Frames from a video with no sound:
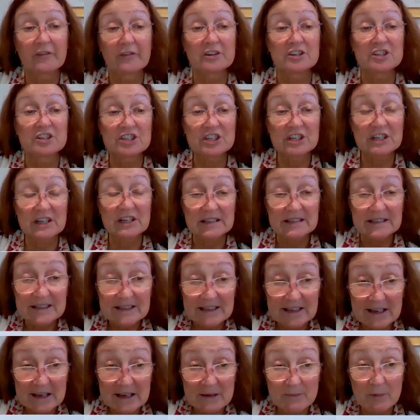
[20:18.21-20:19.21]
for
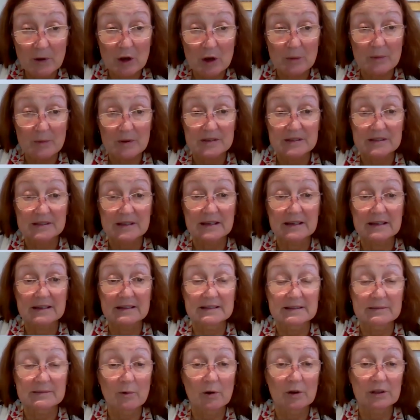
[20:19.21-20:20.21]
GST purpose
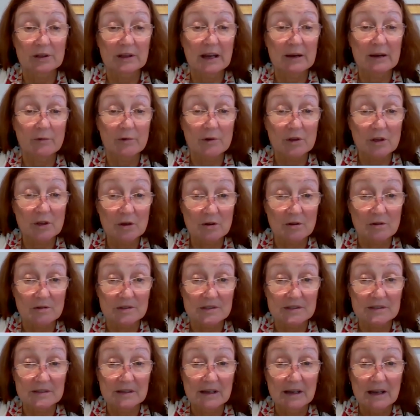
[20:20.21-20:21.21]
is what they will
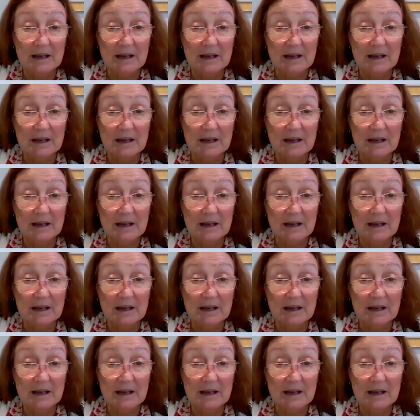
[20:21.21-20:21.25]
use,